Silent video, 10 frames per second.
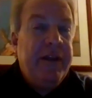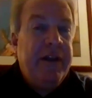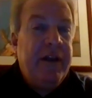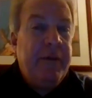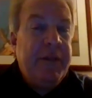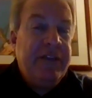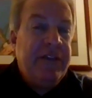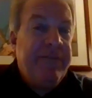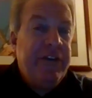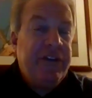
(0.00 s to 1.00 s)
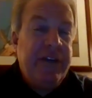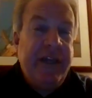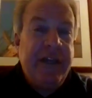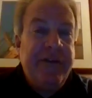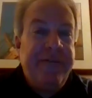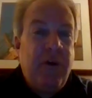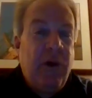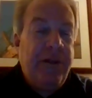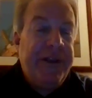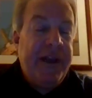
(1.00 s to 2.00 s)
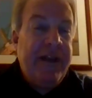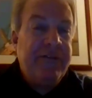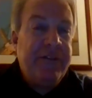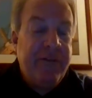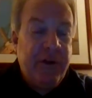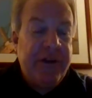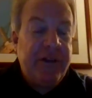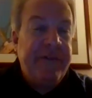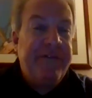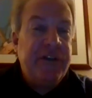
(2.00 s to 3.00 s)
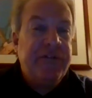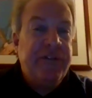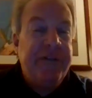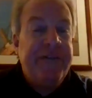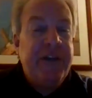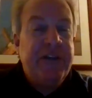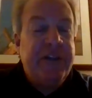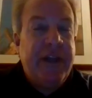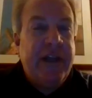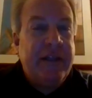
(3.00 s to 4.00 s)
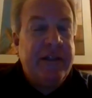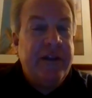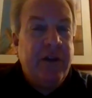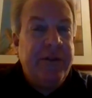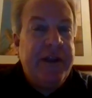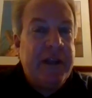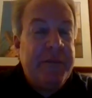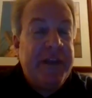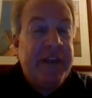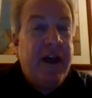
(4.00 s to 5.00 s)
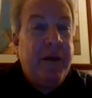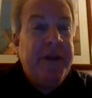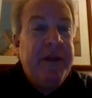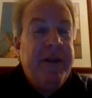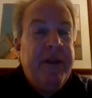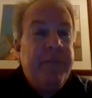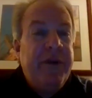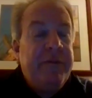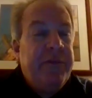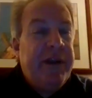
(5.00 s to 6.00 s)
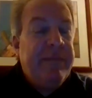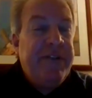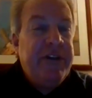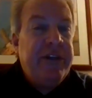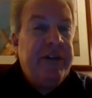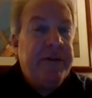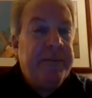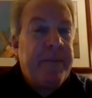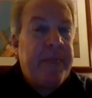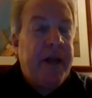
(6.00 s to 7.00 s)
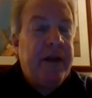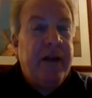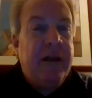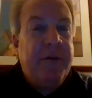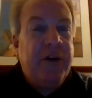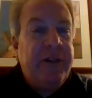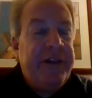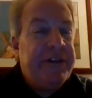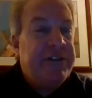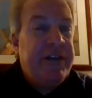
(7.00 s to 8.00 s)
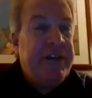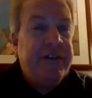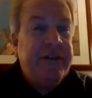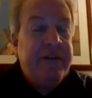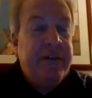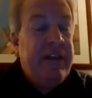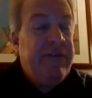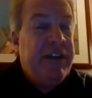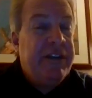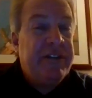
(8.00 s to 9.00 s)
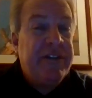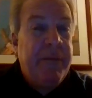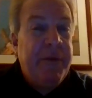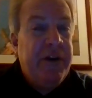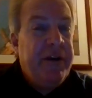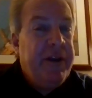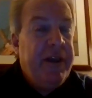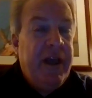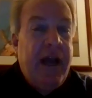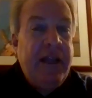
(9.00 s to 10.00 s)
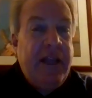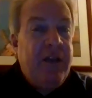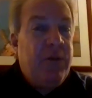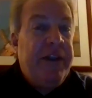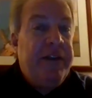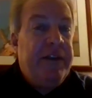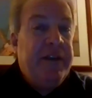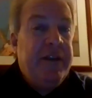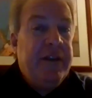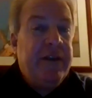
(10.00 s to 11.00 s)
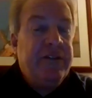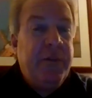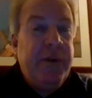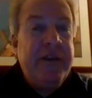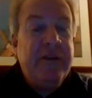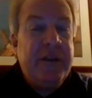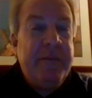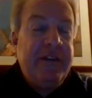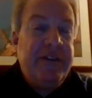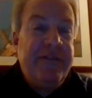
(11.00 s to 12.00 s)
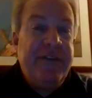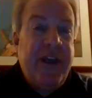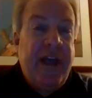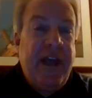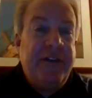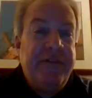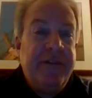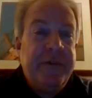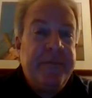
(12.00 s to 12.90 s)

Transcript: Unless I'm fishing like in the fall and I have to vertically fish for the fish, then then it can be calm. But when I'm fishing early in the season, even in the summer, I like wind because the wind usually makes the fish active.